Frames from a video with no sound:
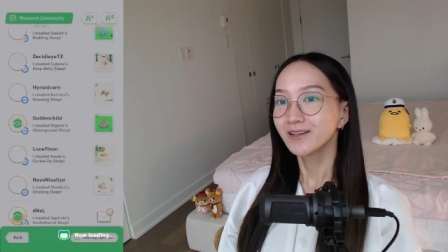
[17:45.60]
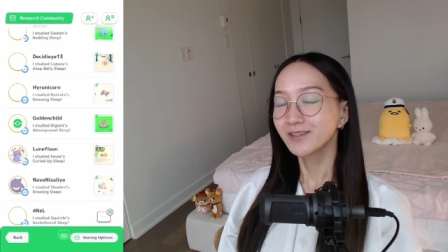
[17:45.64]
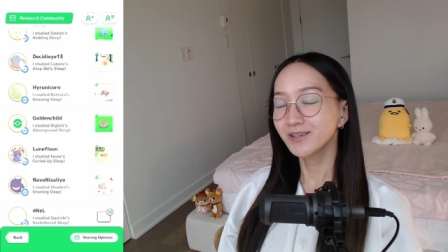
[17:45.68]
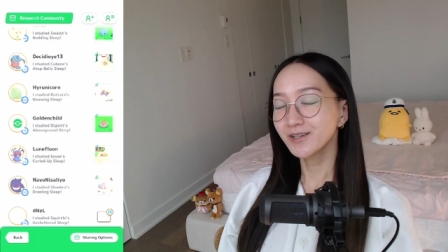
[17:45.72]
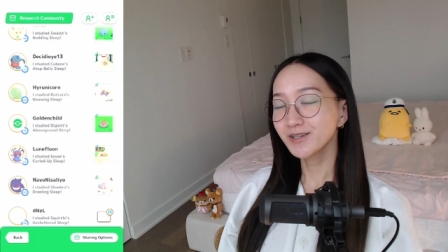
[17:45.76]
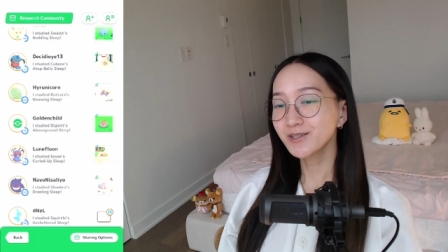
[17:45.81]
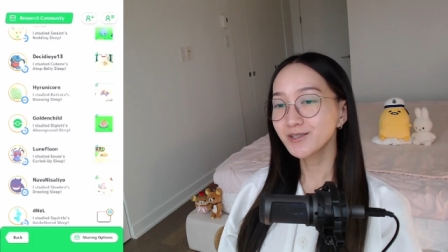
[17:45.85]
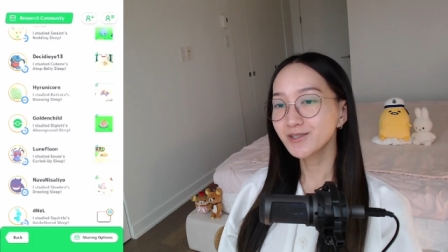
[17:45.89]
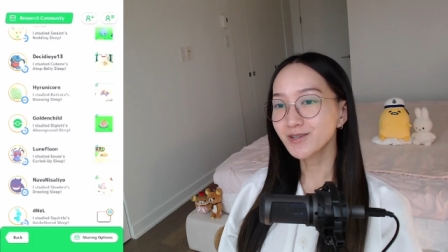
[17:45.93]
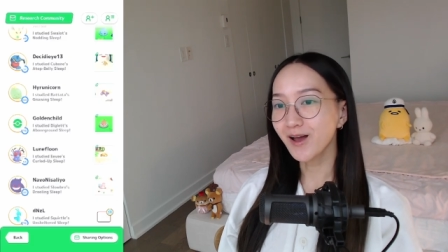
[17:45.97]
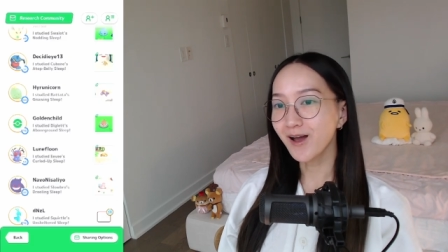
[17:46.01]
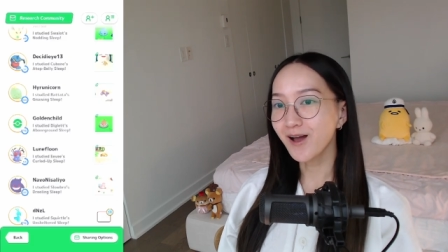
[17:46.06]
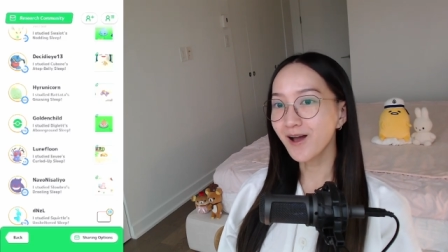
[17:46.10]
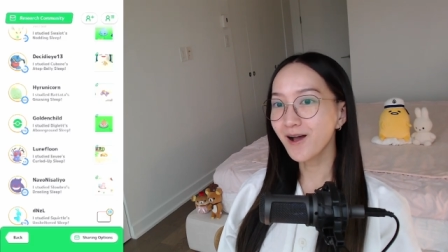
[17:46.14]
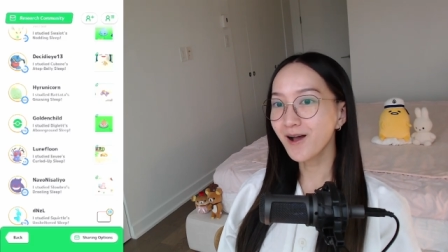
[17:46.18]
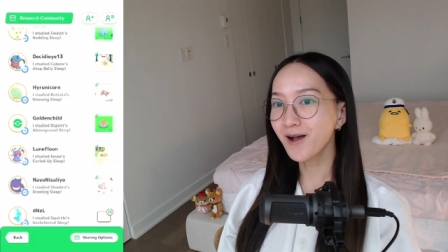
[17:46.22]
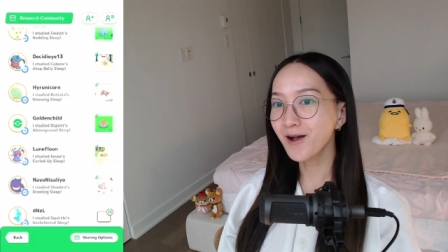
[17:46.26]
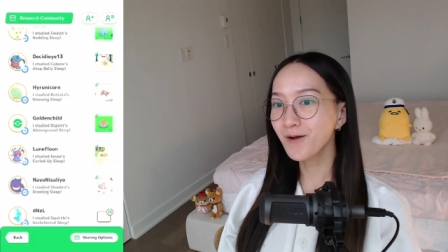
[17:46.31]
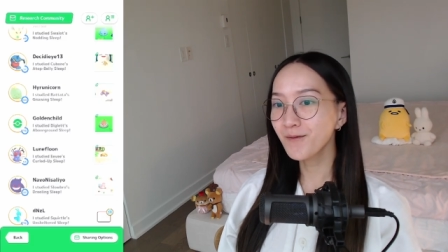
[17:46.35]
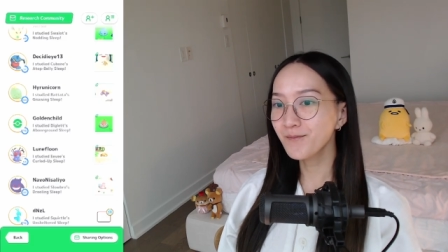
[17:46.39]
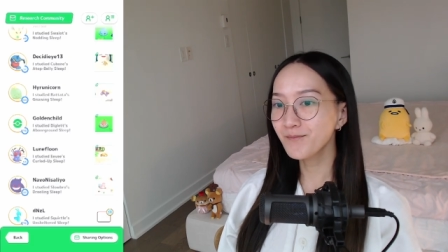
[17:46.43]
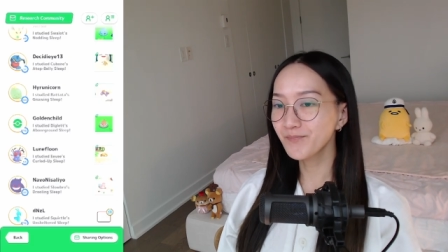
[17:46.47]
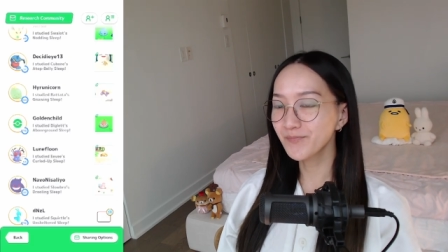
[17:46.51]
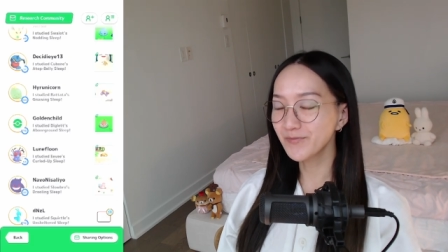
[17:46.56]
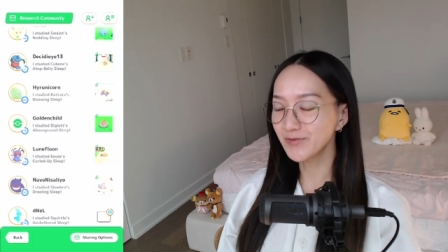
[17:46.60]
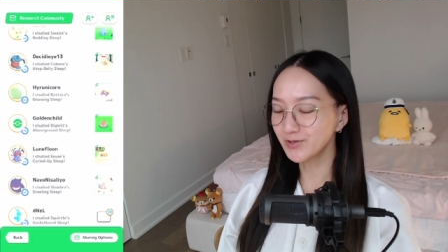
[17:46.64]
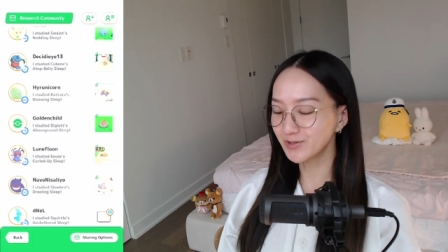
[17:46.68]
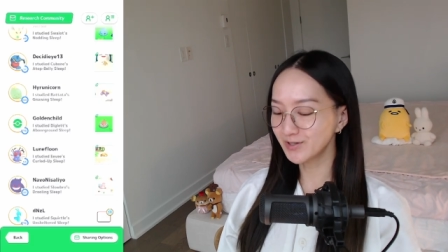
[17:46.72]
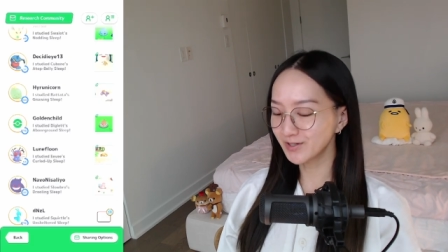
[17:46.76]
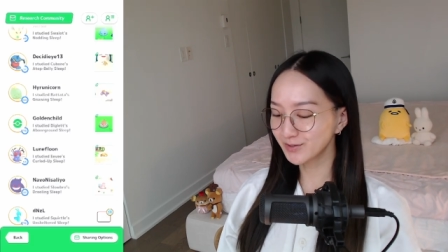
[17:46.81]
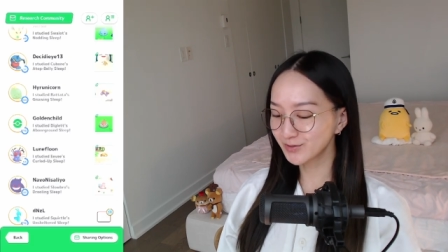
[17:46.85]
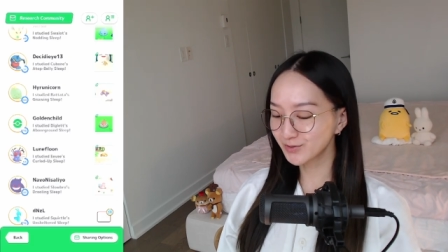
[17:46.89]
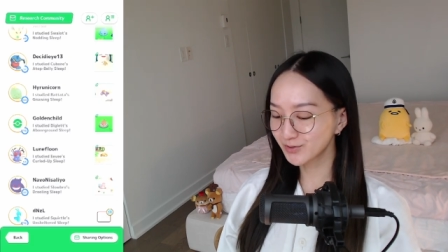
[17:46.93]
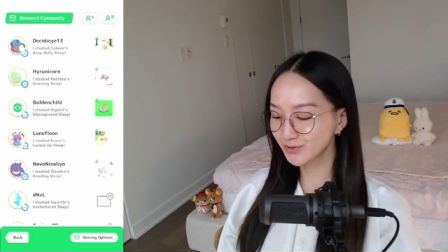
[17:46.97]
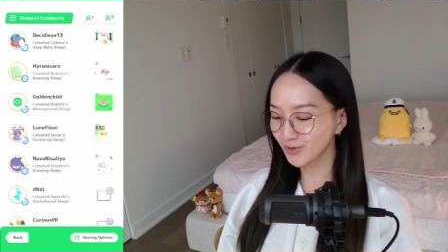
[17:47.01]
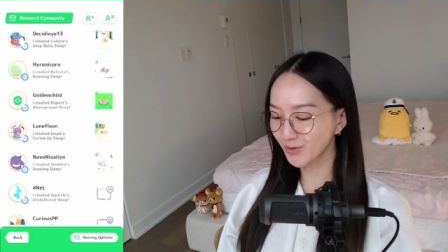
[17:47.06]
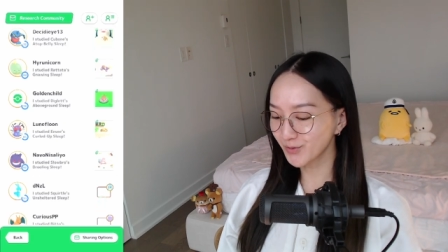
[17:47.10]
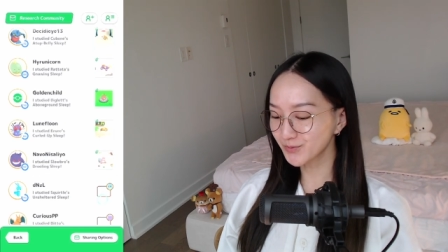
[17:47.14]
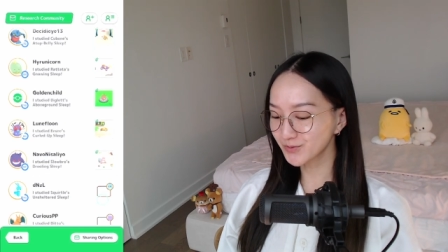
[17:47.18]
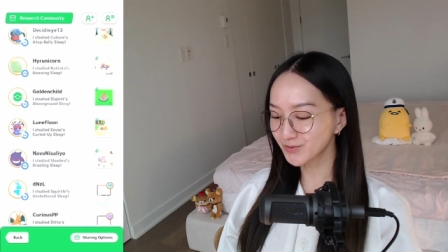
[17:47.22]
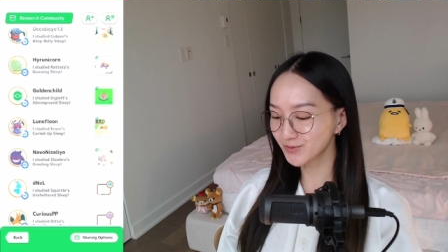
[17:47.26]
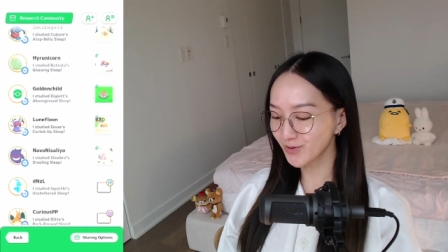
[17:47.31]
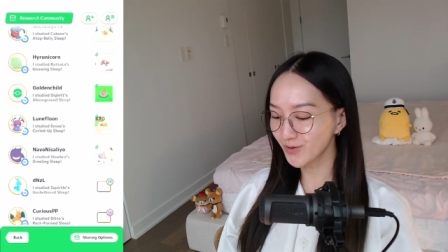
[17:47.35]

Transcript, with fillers: good job, you did so